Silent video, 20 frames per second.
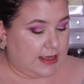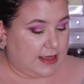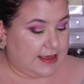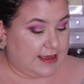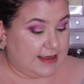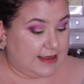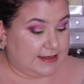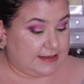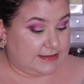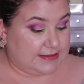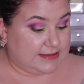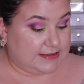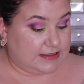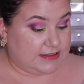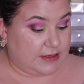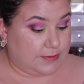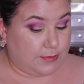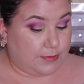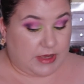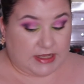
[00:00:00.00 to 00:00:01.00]

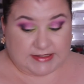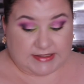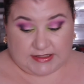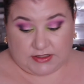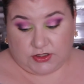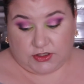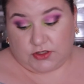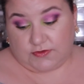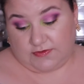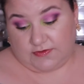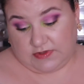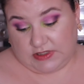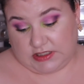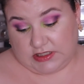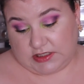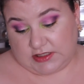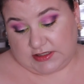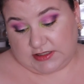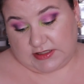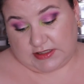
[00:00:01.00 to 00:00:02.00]
and Mass to Your
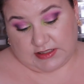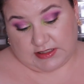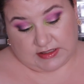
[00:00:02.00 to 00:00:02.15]
Venus